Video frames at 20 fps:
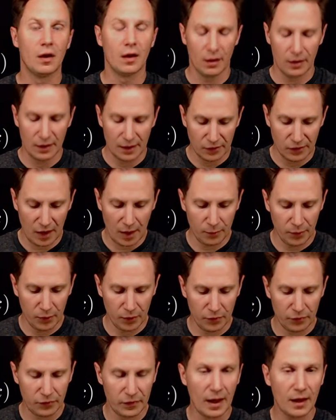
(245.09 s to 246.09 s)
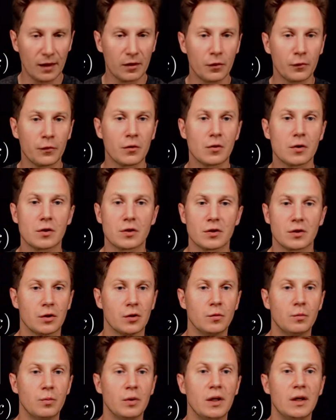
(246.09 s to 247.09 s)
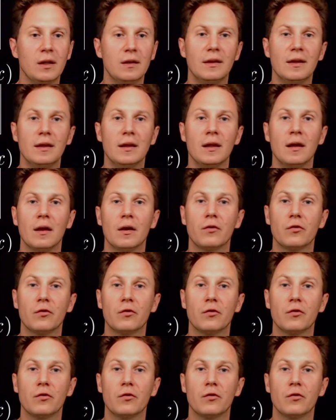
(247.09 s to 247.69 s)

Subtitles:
An example of that, of course, could be the